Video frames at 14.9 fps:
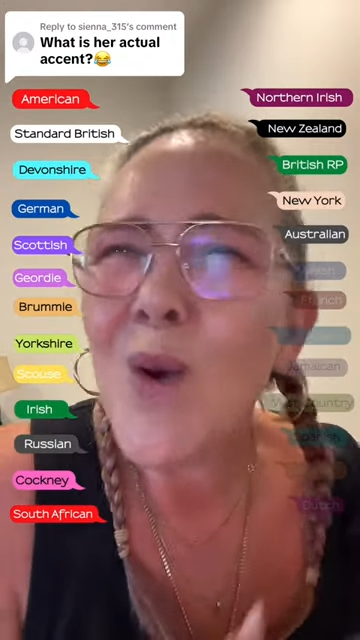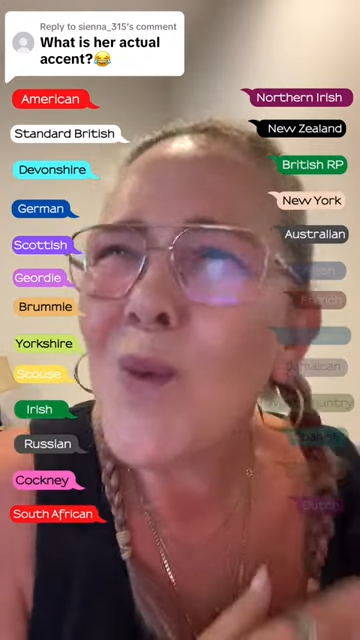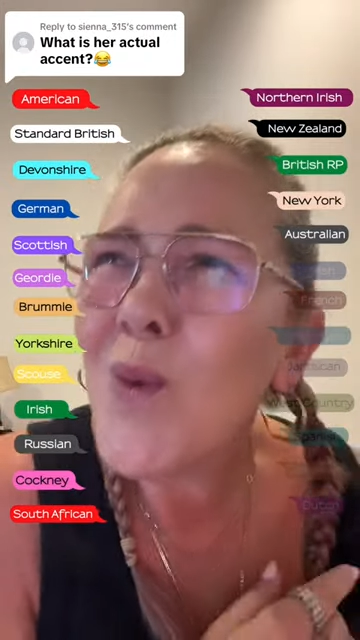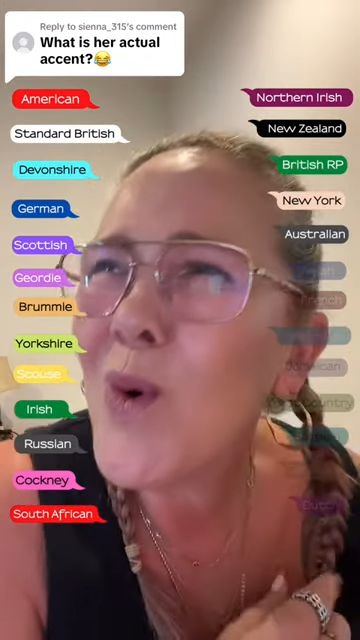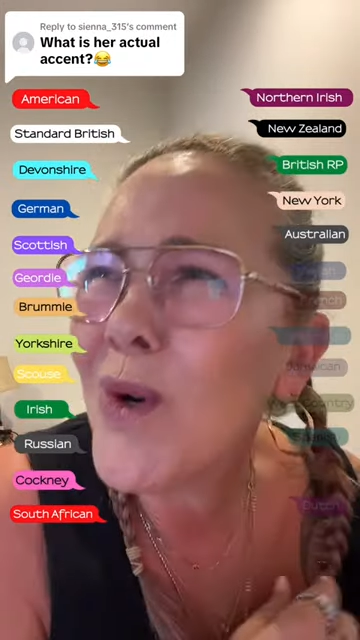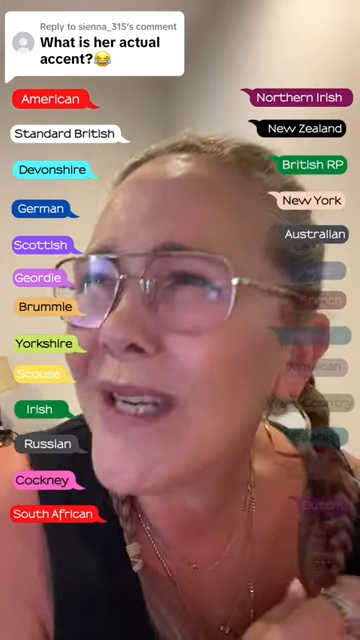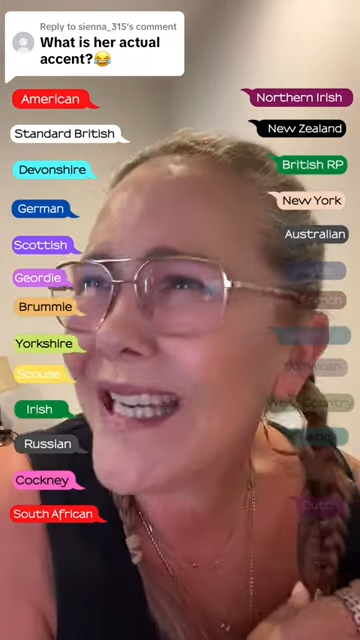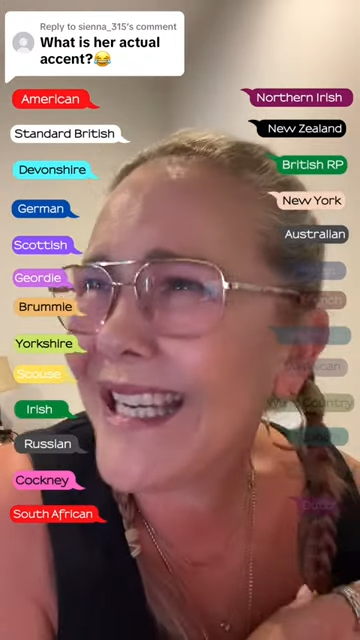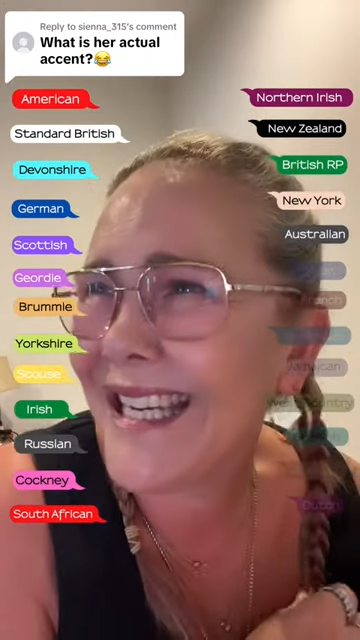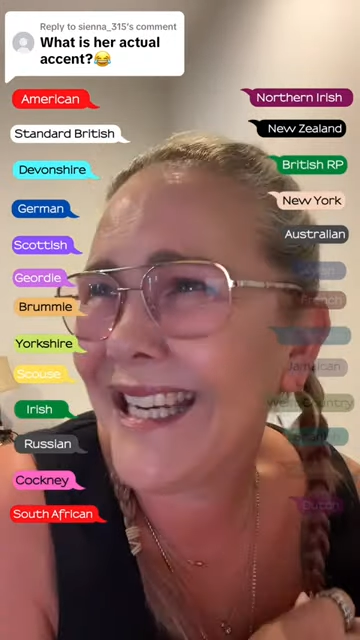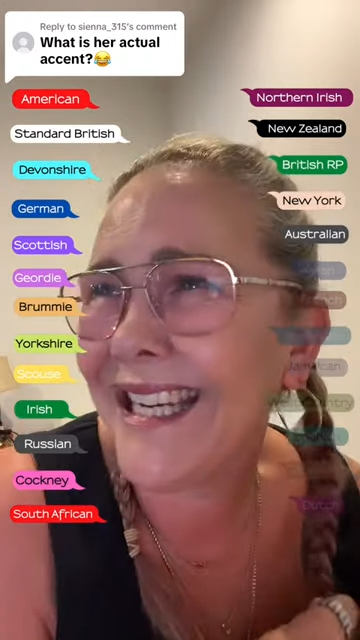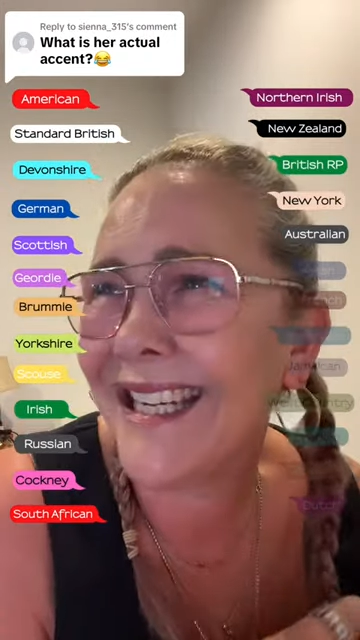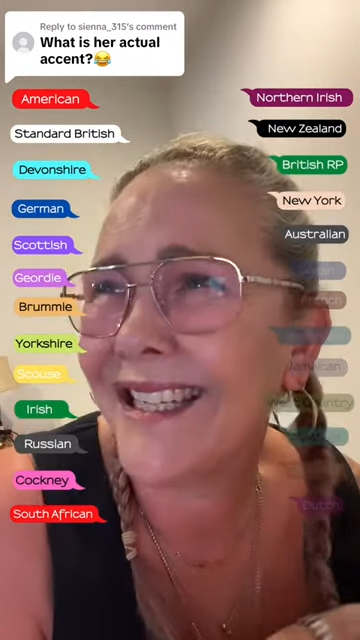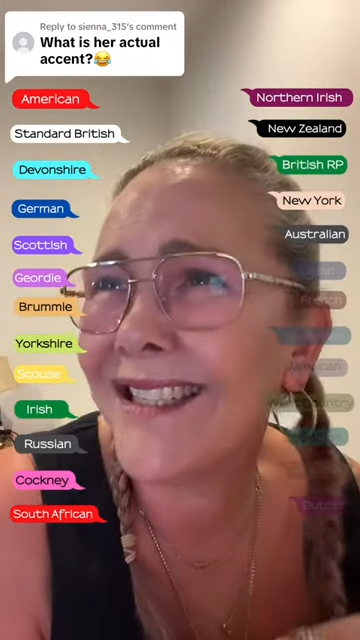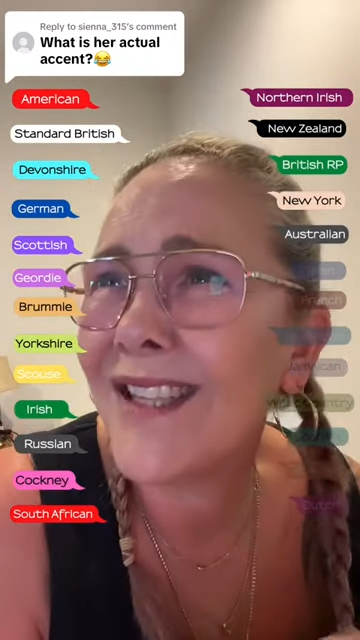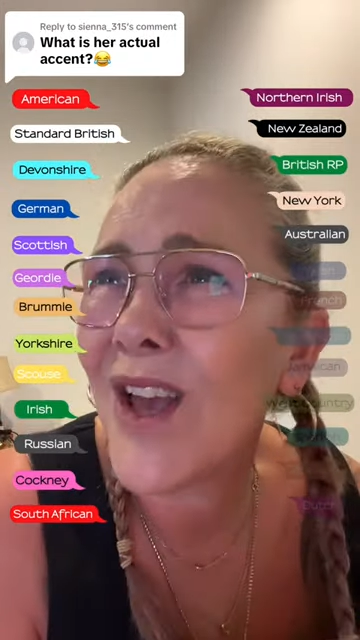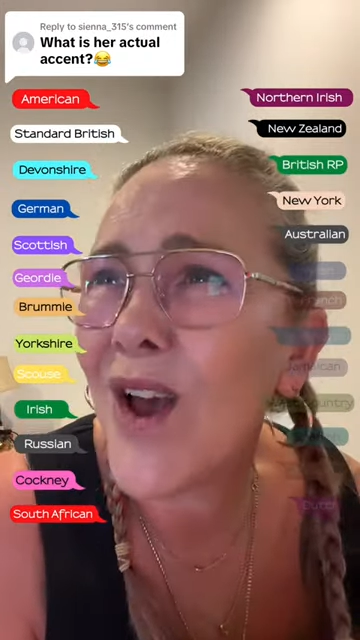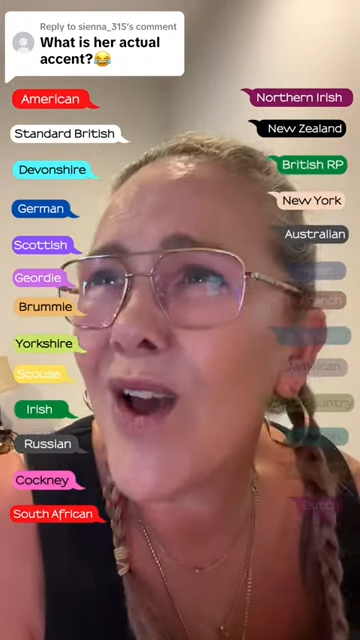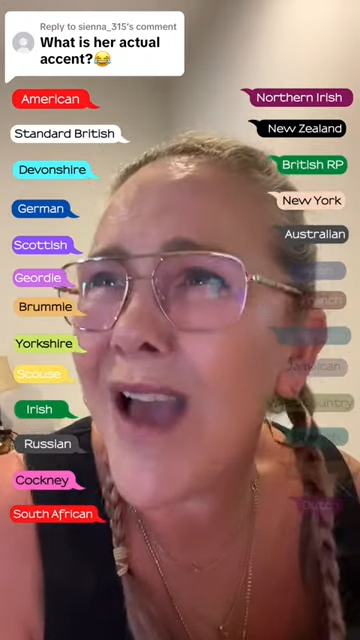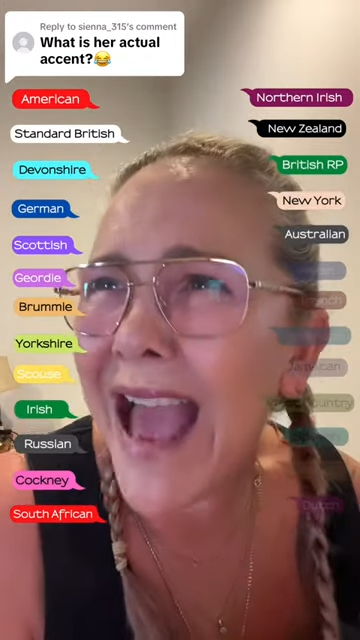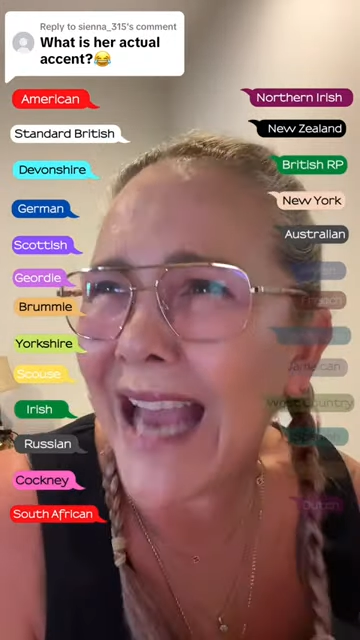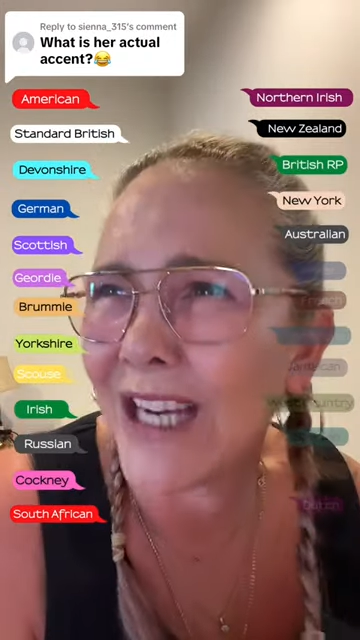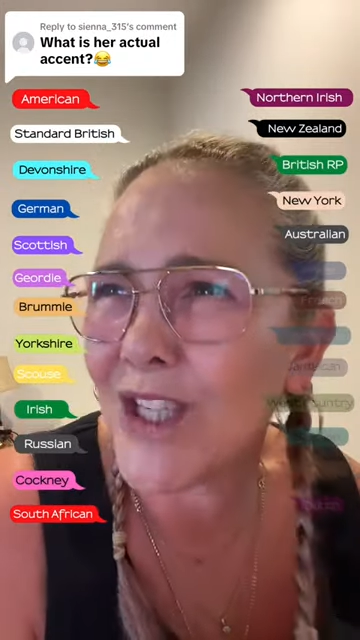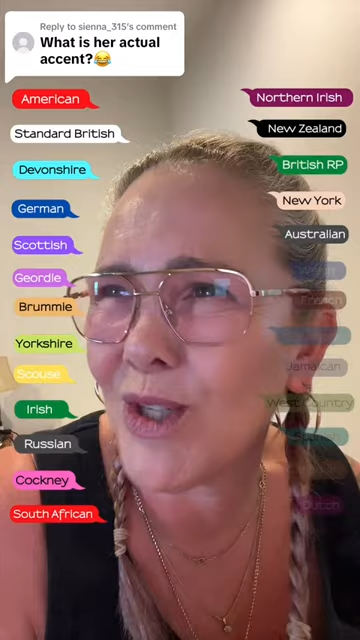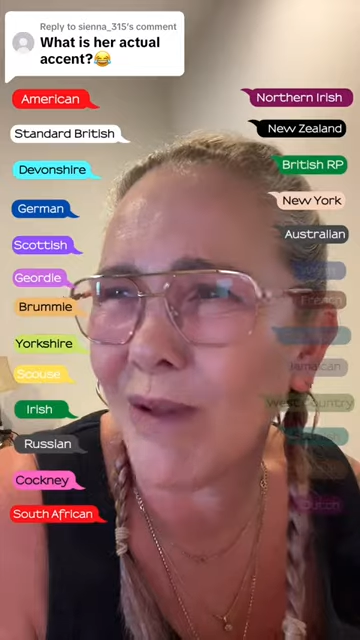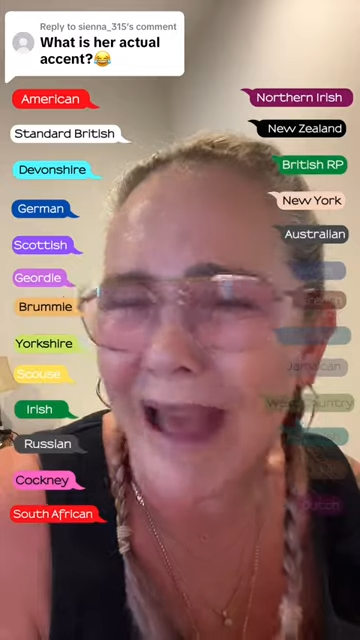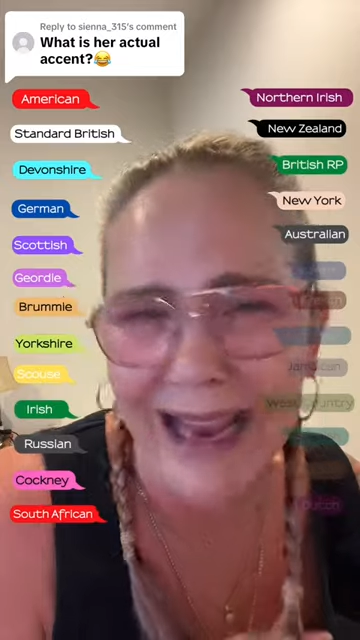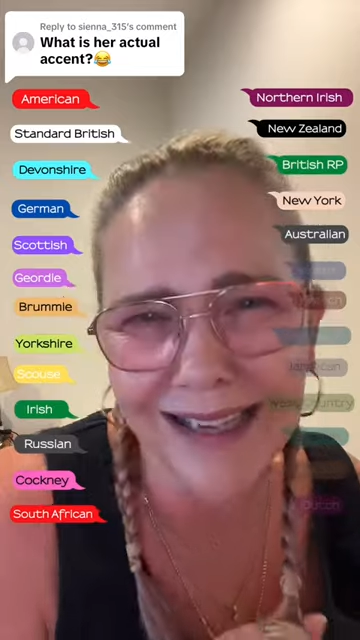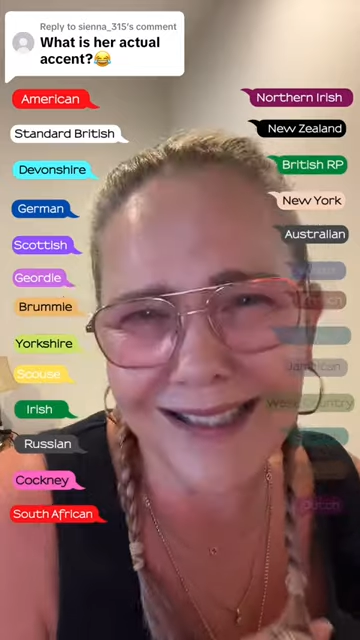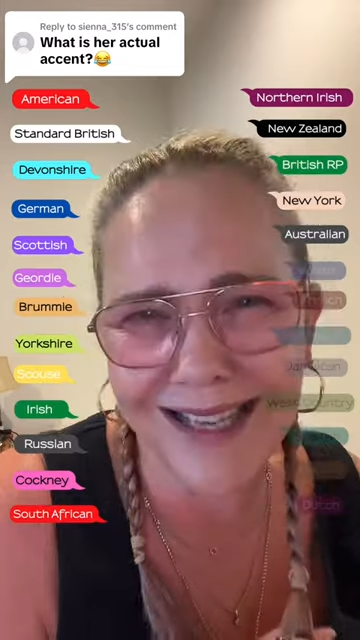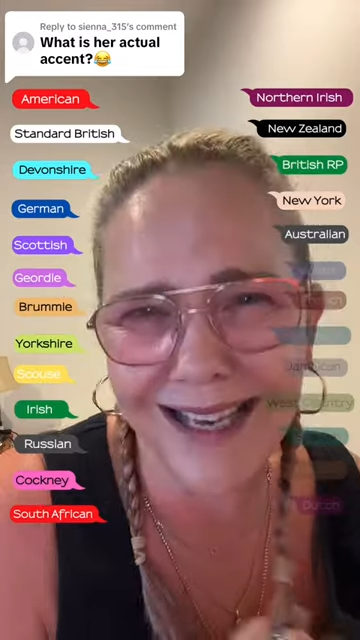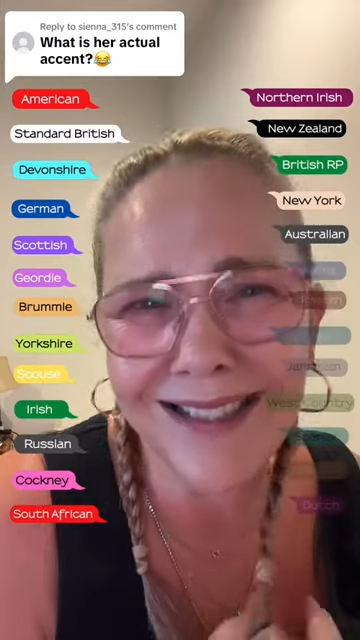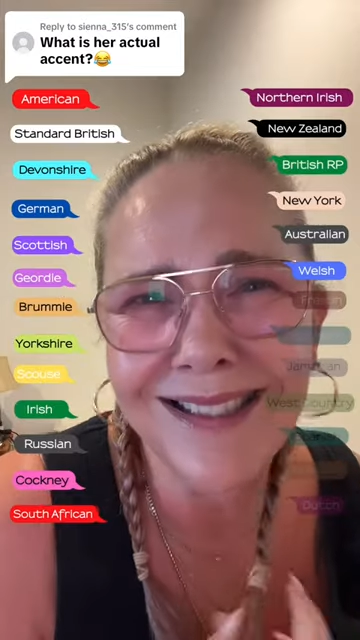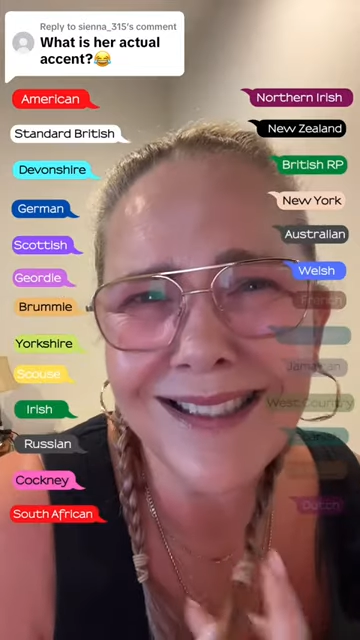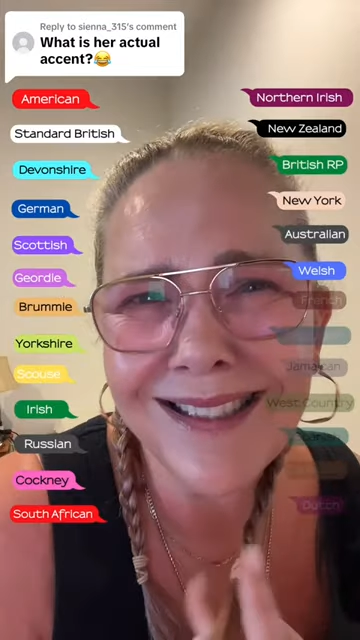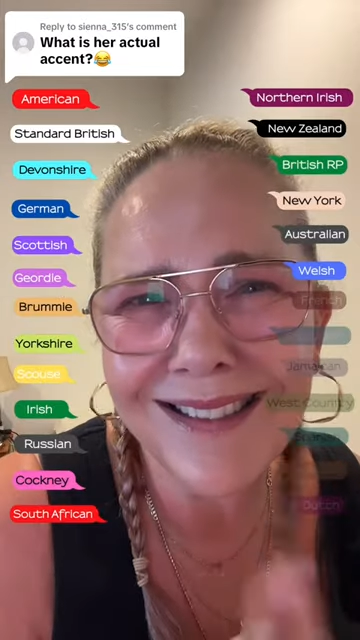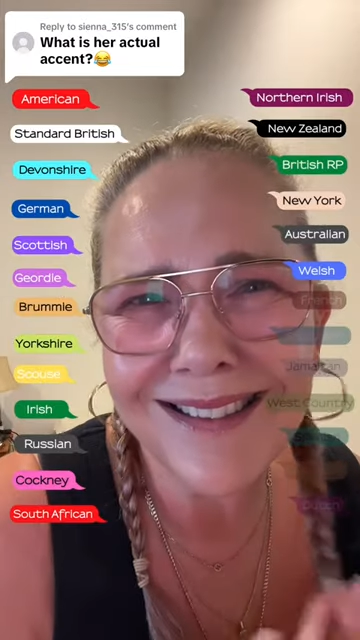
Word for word: What is her actual accent?